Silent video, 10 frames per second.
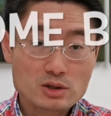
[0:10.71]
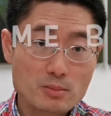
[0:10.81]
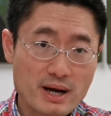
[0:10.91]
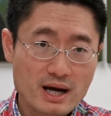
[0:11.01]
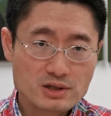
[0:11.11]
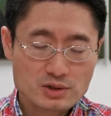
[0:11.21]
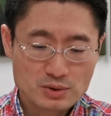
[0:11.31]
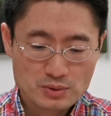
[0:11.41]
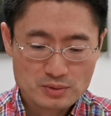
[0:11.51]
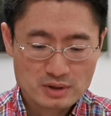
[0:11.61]
go back
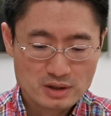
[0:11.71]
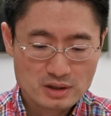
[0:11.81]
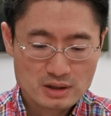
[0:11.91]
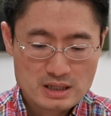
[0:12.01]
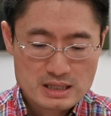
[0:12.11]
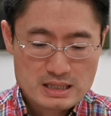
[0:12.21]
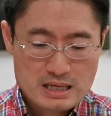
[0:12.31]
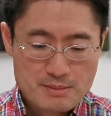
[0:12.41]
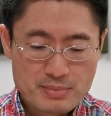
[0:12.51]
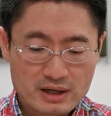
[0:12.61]
to the
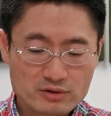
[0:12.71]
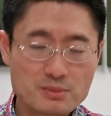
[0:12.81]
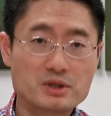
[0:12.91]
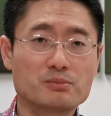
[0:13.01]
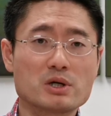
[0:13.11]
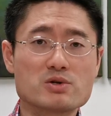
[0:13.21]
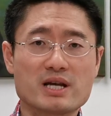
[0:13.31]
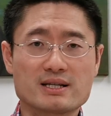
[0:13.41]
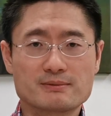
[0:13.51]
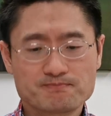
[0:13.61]
bankruptcy process.